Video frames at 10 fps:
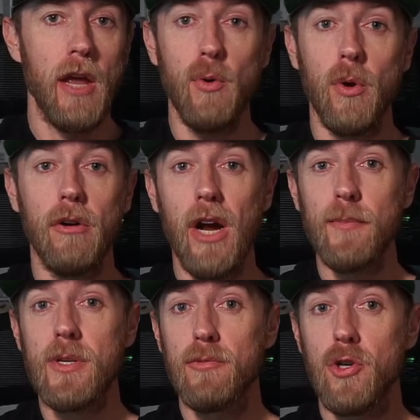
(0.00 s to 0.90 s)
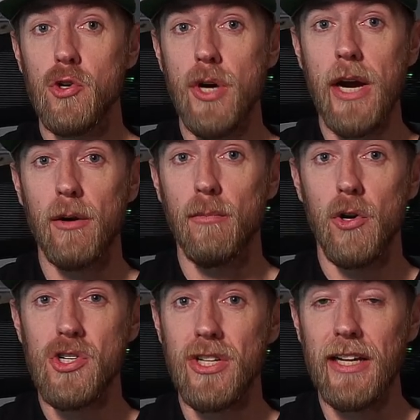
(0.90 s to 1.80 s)
If you want to grab some Dirt Tracker
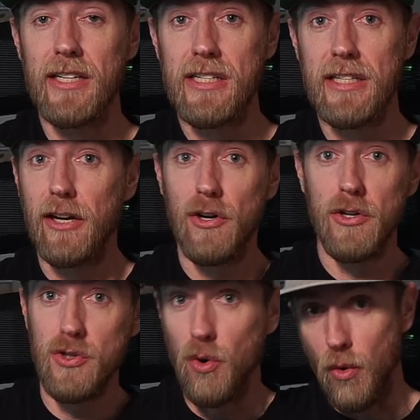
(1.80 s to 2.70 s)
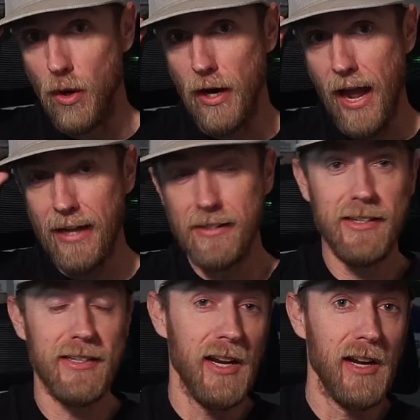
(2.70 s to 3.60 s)
merch like stickers or
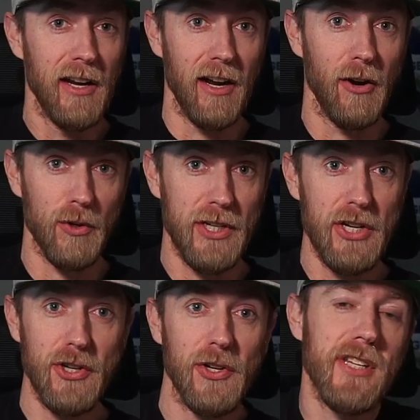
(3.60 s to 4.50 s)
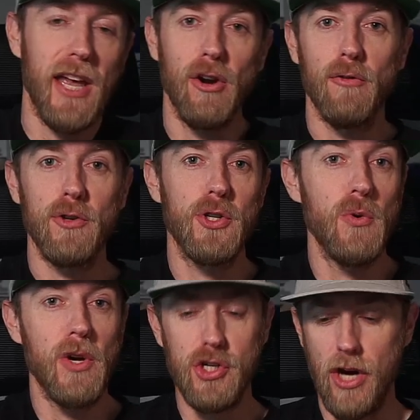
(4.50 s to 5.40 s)
hats or t-shirts, head over
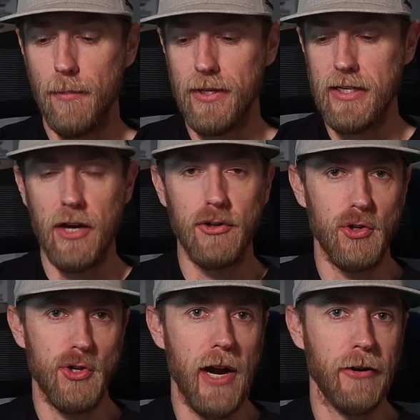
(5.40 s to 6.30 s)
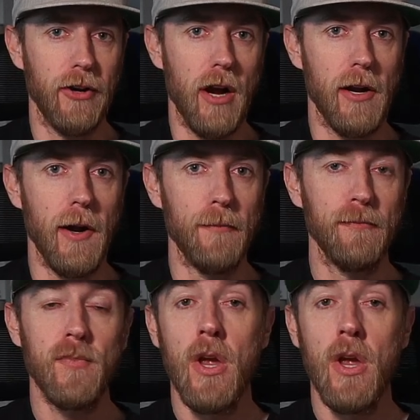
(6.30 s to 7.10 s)
to shop.dirttracker.com.